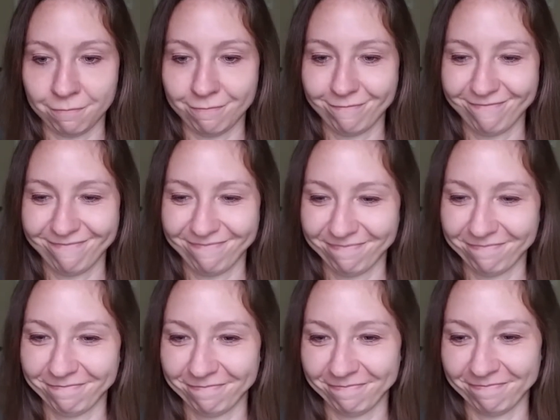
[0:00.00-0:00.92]

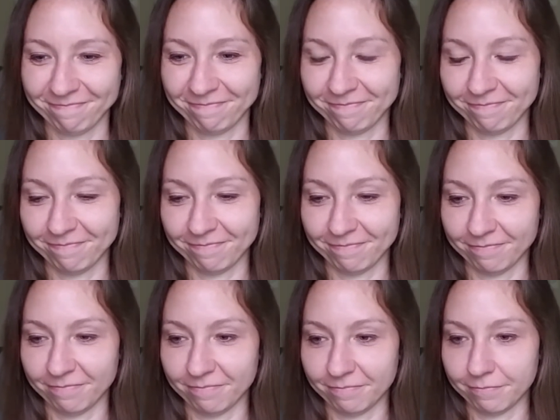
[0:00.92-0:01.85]
(no one is talking)